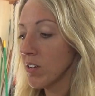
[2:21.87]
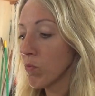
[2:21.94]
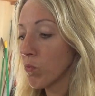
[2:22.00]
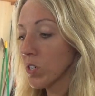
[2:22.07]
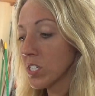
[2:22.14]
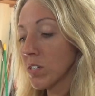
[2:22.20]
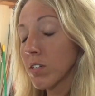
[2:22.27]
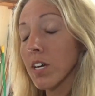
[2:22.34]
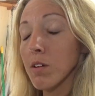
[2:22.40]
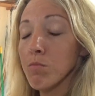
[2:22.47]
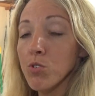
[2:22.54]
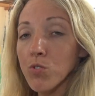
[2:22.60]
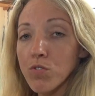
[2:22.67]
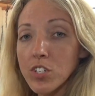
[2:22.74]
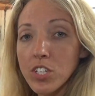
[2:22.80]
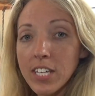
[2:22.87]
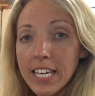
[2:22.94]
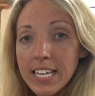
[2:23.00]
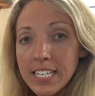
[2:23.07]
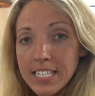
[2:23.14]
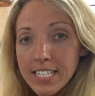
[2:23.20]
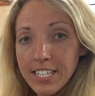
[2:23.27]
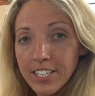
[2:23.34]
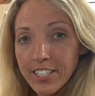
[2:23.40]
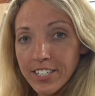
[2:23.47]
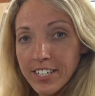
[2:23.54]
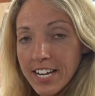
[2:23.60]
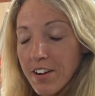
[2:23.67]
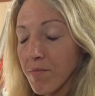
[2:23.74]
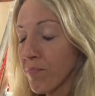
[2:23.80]
we're going to move to the interior
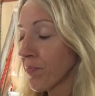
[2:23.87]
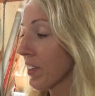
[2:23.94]
now.